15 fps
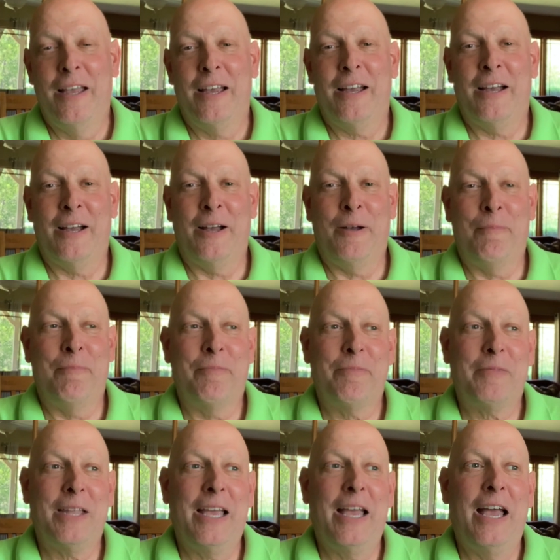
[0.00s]

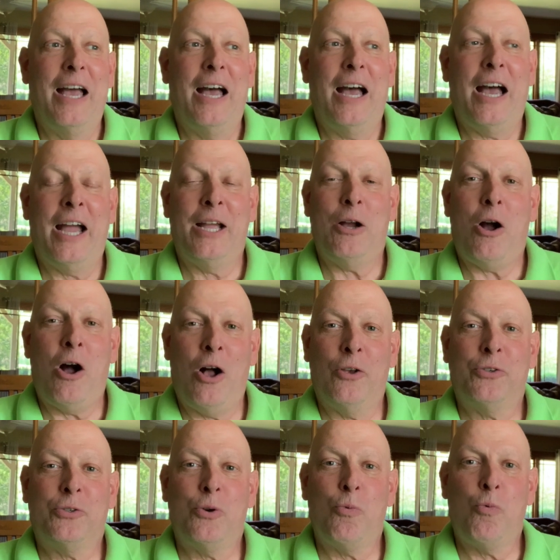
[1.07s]
I
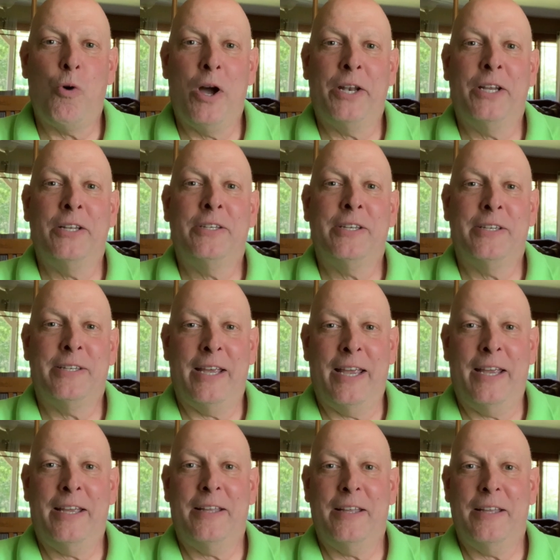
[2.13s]
also wanted to
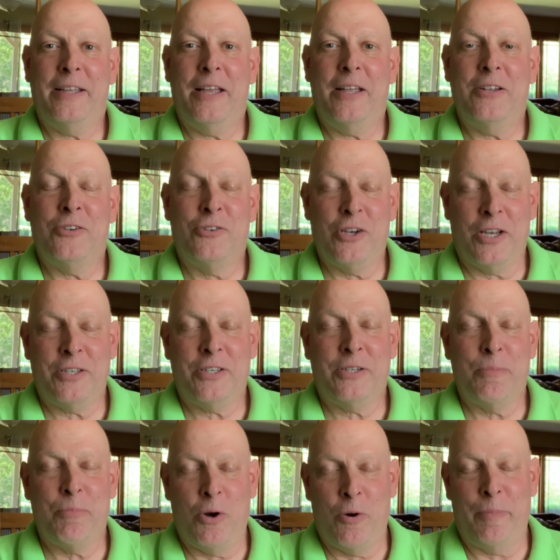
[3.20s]
take just
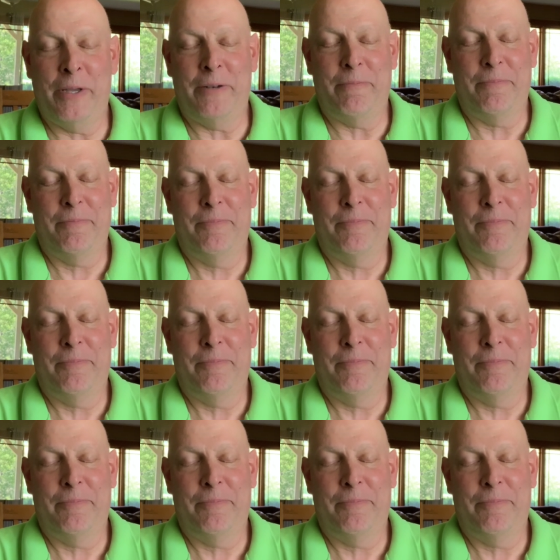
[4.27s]
a moment,